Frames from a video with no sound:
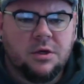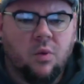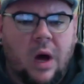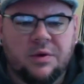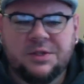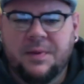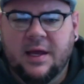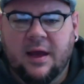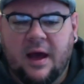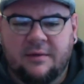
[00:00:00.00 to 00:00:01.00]
While we're
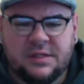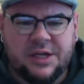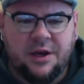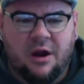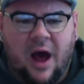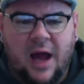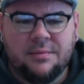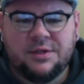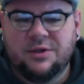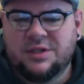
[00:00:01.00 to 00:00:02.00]
speaking of senior
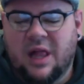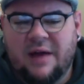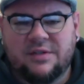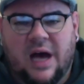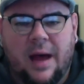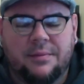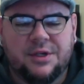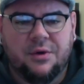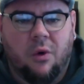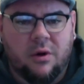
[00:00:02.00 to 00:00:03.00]
items, you still have time
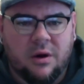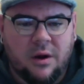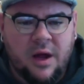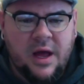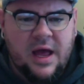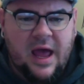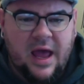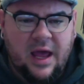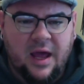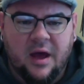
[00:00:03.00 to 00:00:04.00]
to order
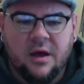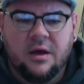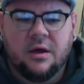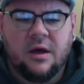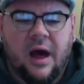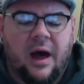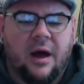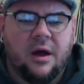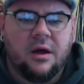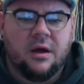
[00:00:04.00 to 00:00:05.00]
a
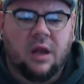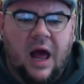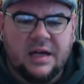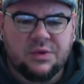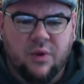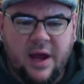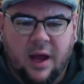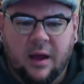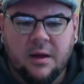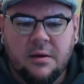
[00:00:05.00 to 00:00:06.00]
class
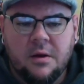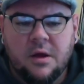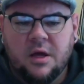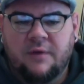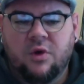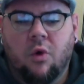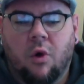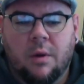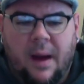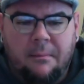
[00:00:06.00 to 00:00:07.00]
ring. If you
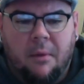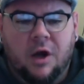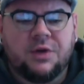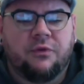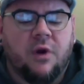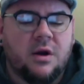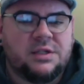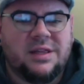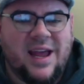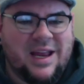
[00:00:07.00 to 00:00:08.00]
order by March
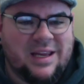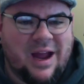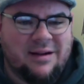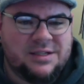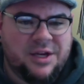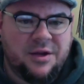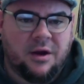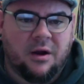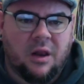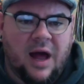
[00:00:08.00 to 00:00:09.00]
1st, they can guarantee
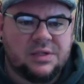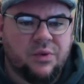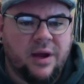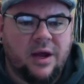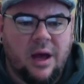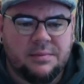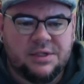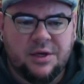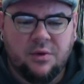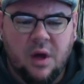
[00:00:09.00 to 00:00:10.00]
your class ring comes
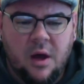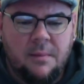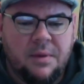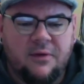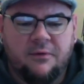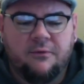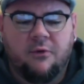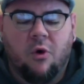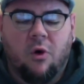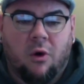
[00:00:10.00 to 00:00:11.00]
to you
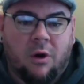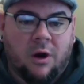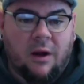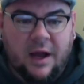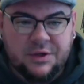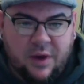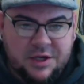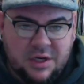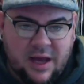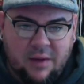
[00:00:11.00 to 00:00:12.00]
before
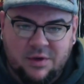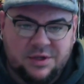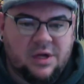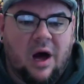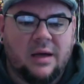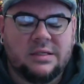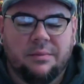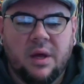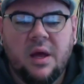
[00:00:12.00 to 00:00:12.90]
graduation date, which is awesome.